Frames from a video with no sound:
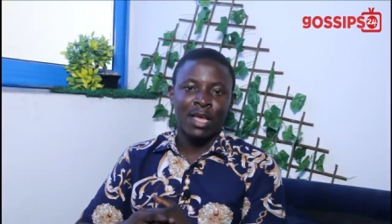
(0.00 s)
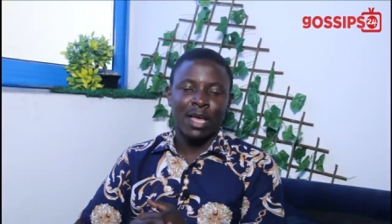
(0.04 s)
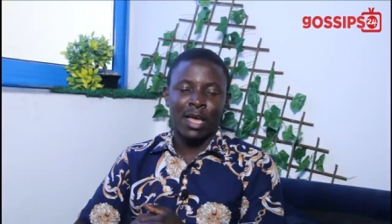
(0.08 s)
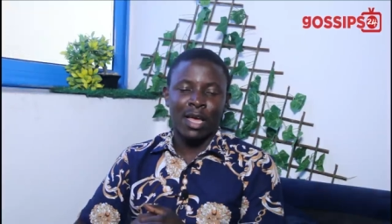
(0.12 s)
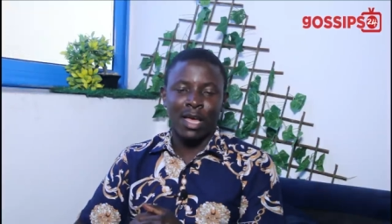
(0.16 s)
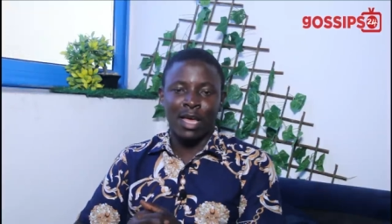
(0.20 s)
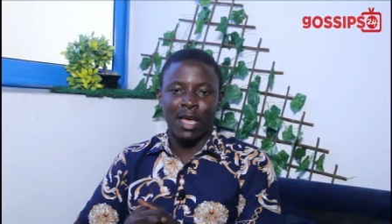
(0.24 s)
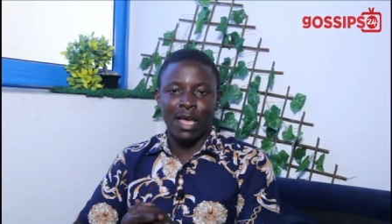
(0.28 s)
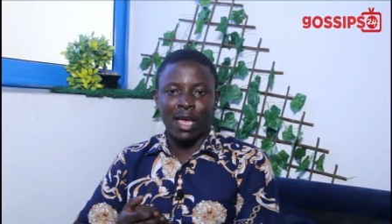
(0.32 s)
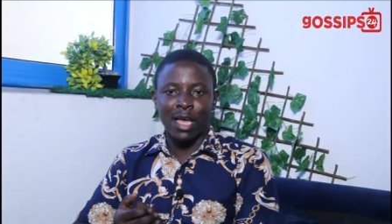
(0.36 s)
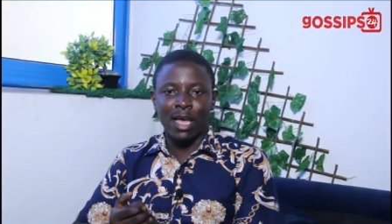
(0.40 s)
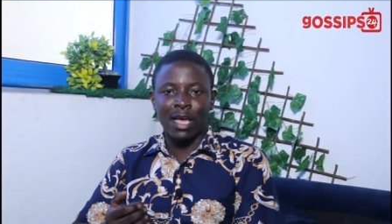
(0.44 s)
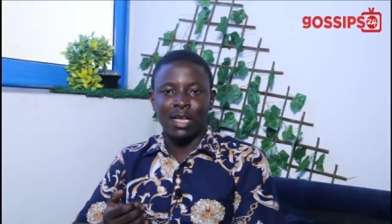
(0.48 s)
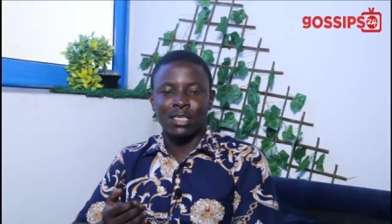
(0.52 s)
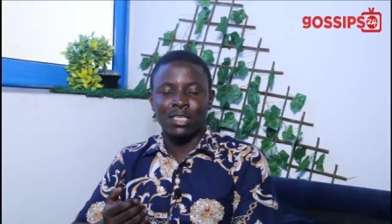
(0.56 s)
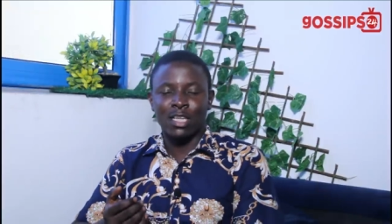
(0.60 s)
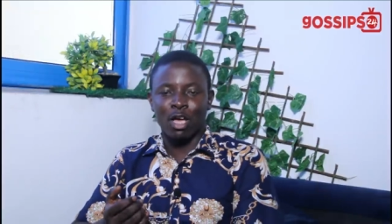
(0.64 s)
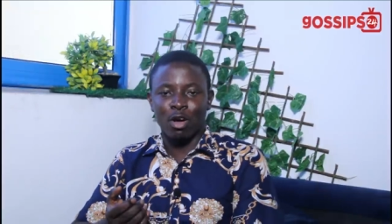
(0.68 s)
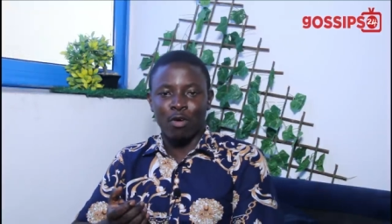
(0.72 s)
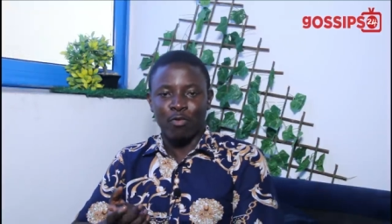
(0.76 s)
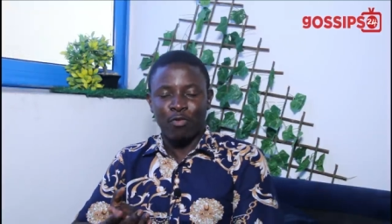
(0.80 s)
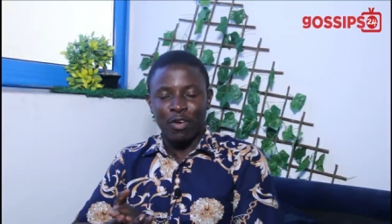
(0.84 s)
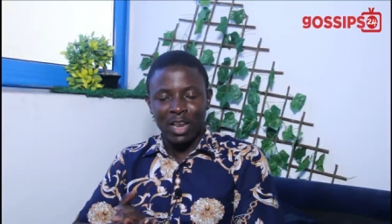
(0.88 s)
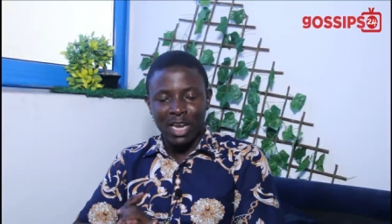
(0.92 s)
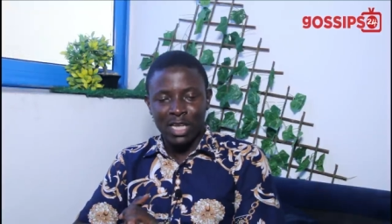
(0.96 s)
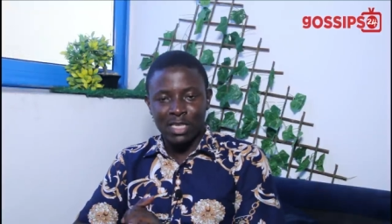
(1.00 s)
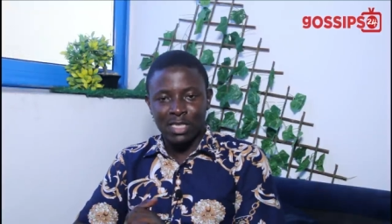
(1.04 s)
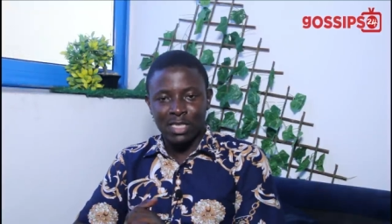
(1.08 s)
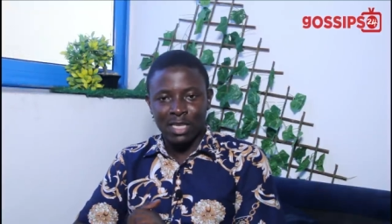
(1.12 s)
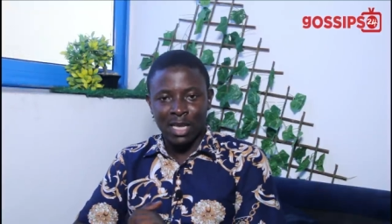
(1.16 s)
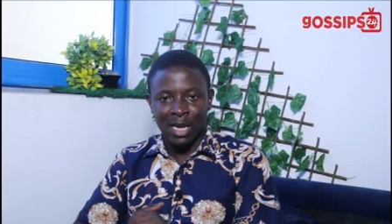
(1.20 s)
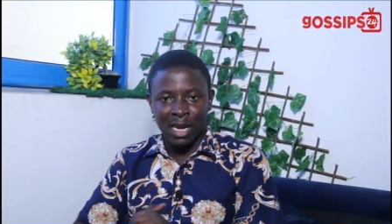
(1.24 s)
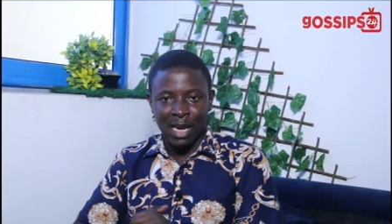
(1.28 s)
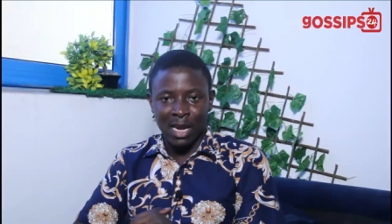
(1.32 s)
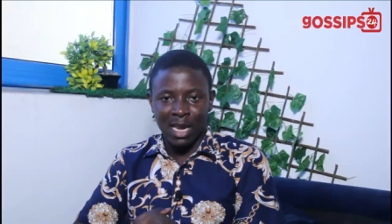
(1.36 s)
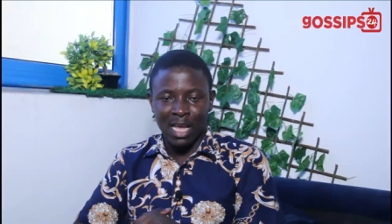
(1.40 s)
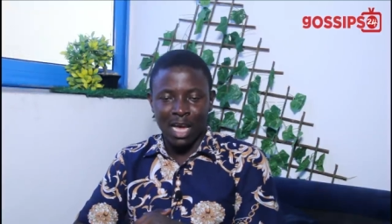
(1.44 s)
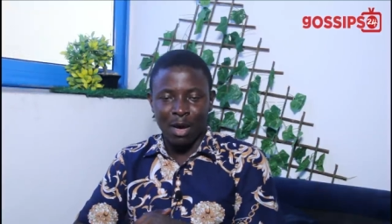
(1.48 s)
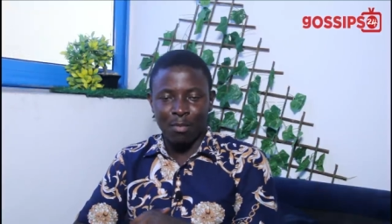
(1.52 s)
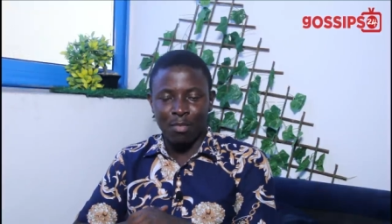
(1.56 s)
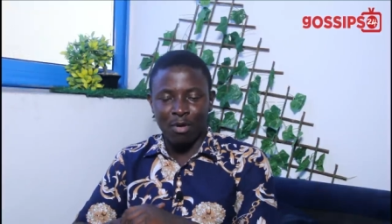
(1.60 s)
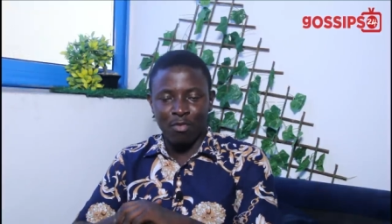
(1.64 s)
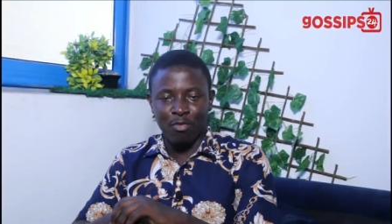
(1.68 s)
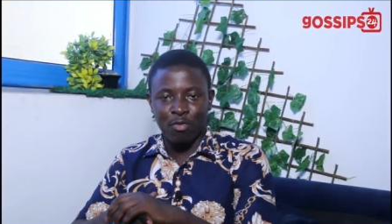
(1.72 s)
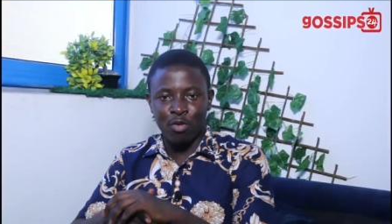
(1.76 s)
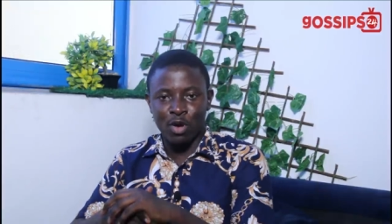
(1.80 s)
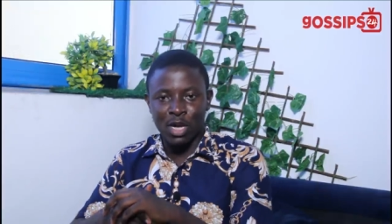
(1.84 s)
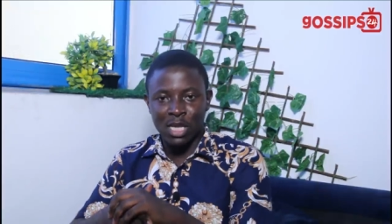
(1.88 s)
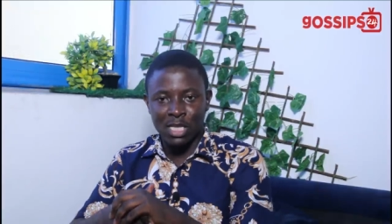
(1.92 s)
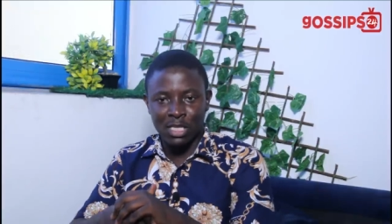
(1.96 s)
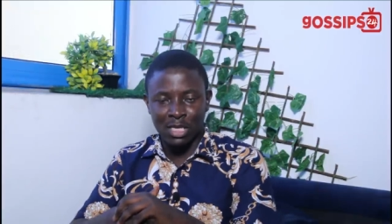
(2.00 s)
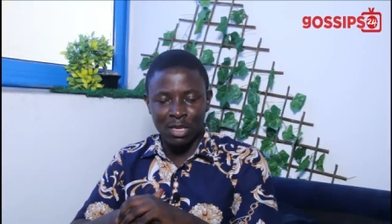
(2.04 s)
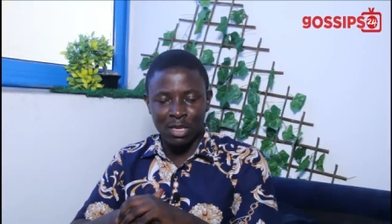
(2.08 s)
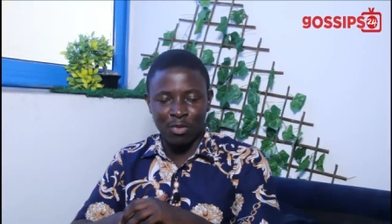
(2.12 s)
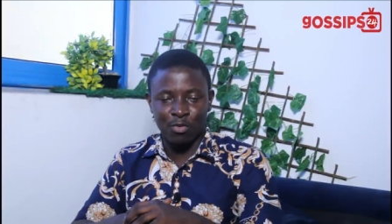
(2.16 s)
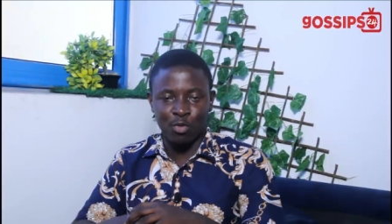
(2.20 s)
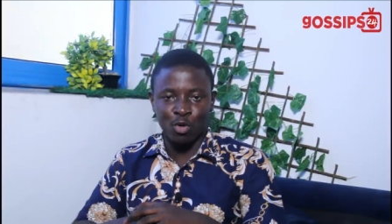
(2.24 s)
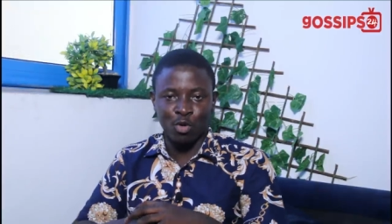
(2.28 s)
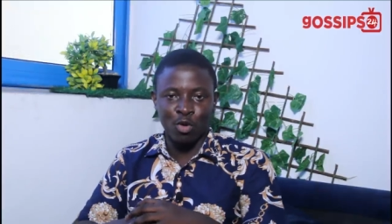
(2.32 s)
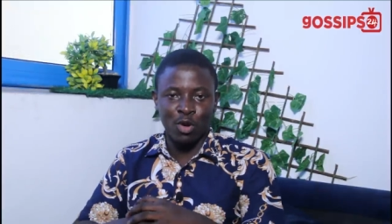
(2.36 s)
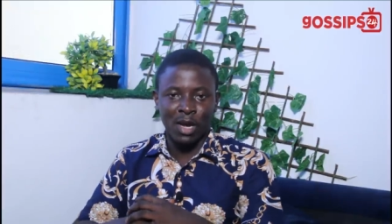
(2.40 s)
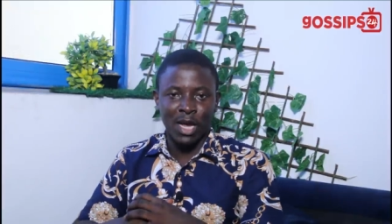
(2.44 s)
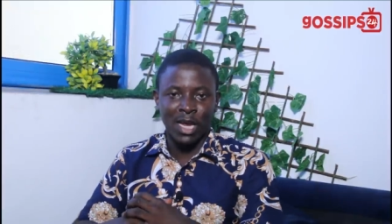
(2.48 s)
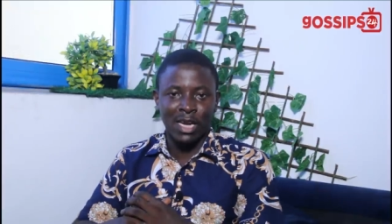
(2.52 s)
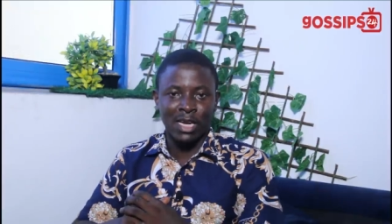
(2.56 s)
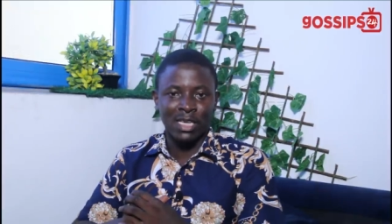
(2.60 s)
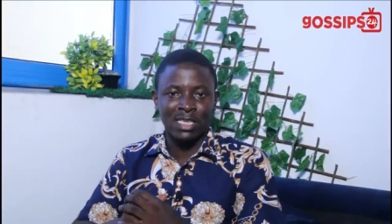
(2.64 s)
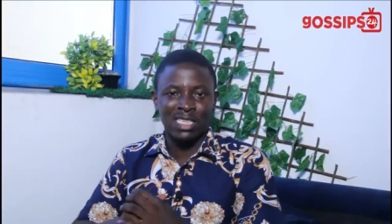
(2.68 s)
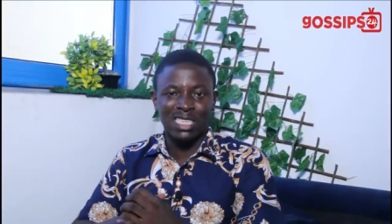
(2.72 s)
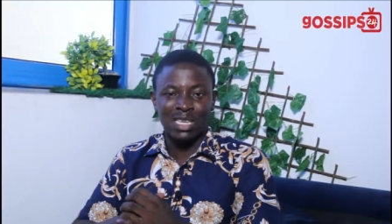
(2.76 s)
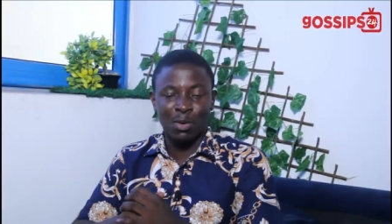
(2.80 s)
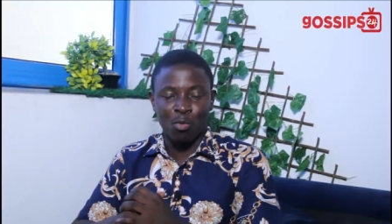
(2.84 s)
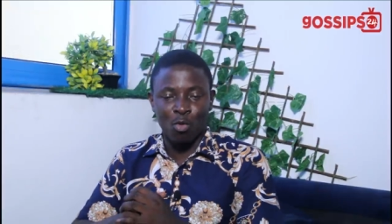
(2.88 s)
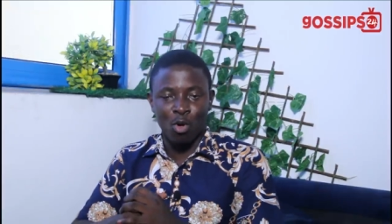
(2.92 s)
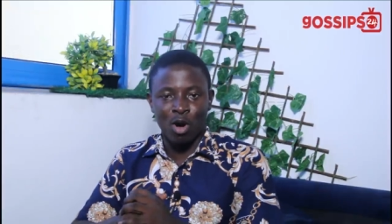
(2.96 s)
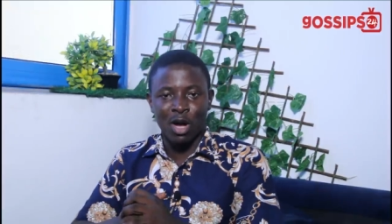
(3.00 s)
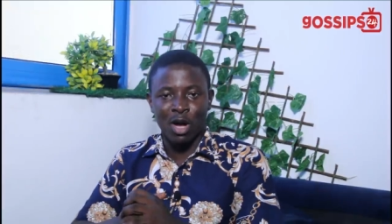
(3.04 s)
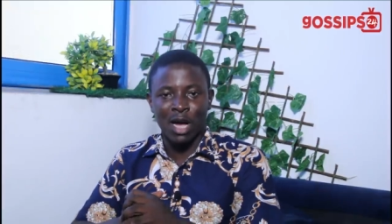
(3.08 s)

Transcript: ZionFelix and Nana Yaa Brefo interview no and in some